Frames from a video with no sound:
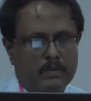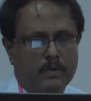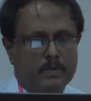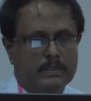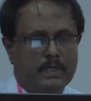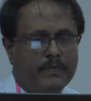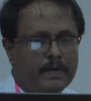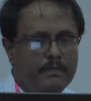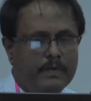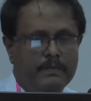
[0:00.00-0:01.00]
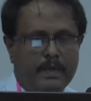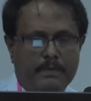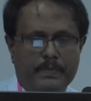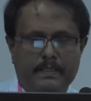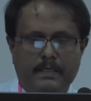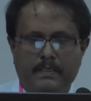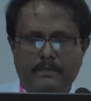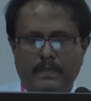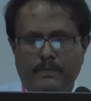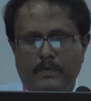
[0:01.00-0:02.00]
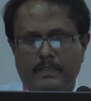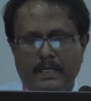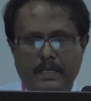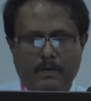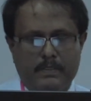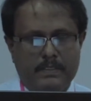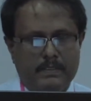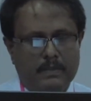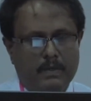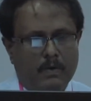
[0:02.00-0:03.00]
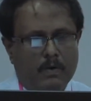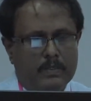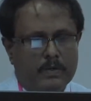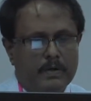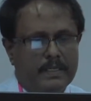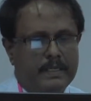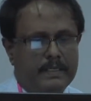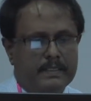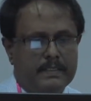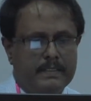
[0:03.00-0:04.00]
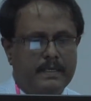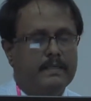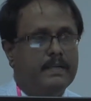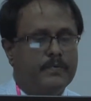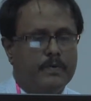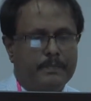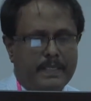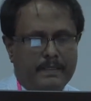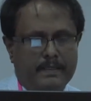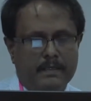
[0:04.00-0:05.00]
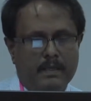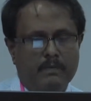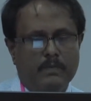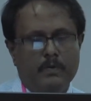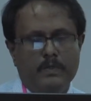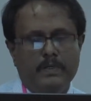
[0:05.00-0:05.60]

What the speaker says: Those suffering from hypertensive nephrosclerosis or chronic interstitial nephropathies found